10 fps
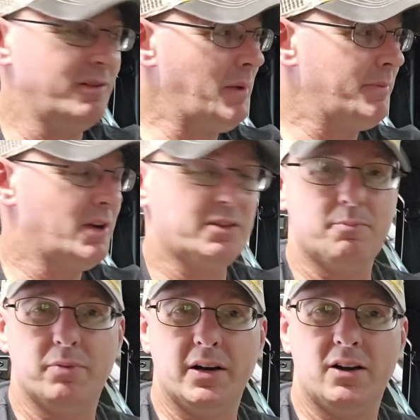maybe you got the
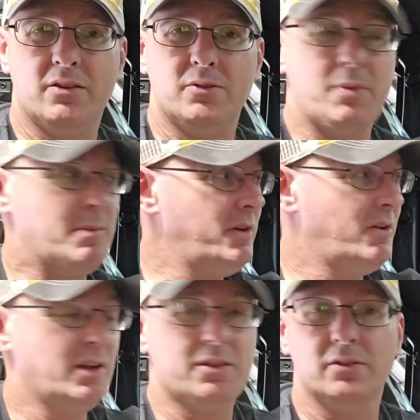brown or maybe you
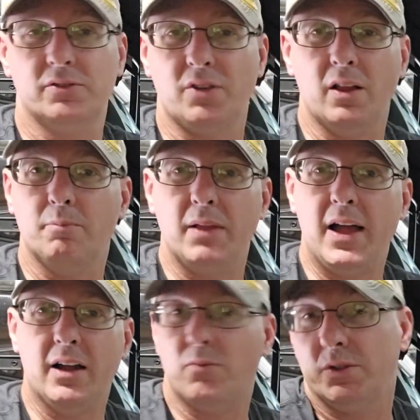got the solid
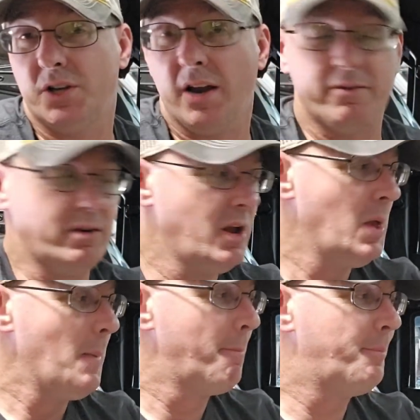black, whichever,
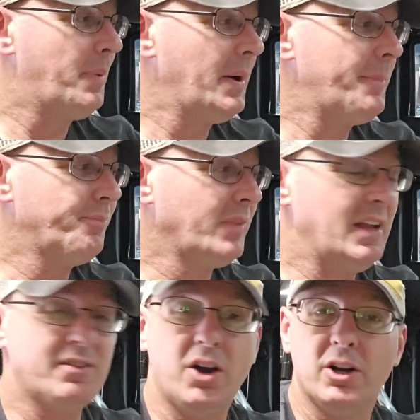but
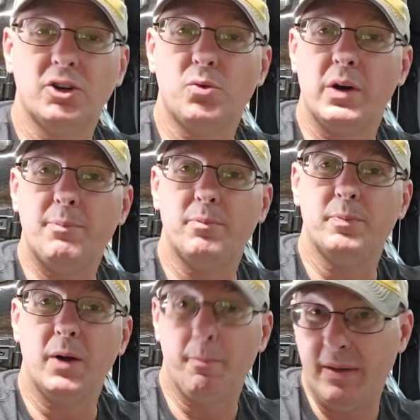it's $120
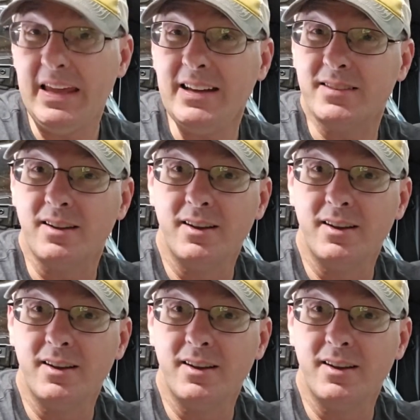a piece.